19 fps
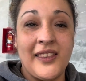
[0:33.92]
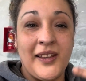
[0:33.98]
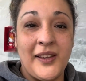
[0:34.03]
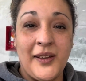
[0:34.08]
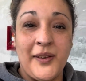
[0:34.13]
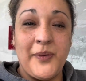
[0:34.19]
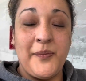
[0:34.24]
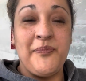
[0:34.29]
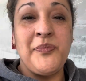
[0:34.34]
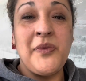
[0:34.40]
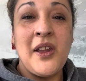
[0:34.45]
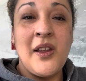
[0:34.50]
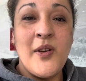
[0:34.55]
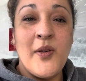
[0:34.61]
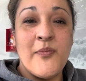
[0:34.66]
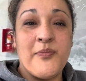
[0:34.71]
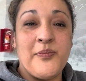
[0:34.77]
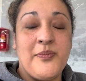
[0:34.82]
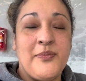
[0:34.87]
the
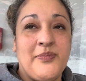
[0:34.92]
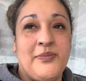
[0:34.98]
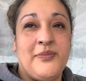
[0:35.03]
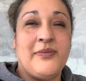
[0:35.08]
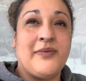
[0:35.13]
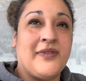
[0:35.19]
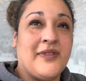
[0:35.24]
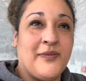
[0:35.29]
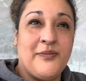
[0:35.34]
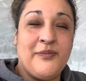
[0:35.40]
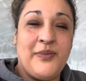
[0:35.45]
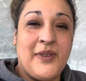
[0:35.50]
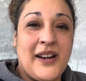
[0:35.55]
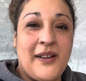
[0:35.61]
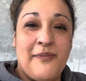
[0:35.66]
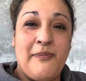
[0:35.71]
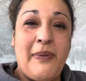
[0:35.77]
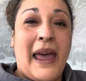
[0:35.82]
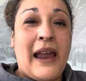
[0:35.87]

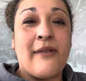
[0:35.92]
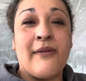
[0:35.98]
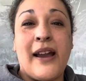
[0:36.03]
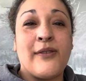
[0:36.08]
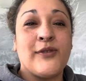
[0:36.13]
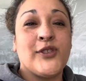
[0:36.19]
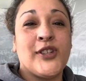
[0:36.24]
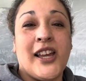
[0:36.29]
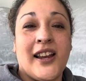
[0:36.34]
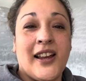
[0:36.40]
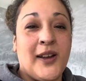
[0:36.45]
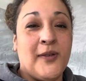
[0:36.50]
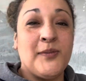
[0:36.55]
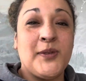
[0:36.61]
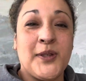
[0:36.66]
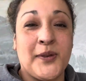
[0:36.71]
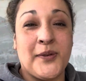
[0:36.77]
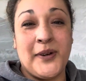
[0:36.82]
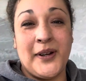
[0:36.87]
background check
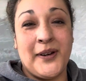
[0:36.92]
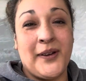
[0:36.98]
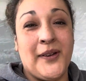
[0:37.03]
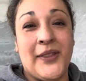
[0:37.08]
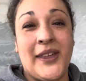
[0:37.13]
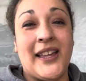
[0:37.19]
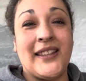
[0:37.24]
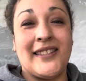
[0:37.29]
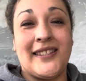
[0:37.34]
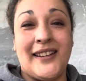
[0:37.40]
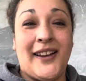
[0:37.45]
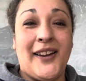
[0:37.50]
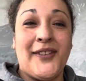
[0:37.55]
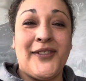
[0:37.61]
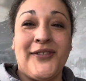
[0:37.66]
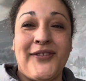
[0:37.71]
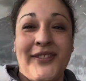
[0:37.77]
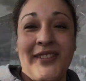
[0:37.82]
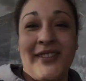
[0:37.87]
comes through and all that stuff.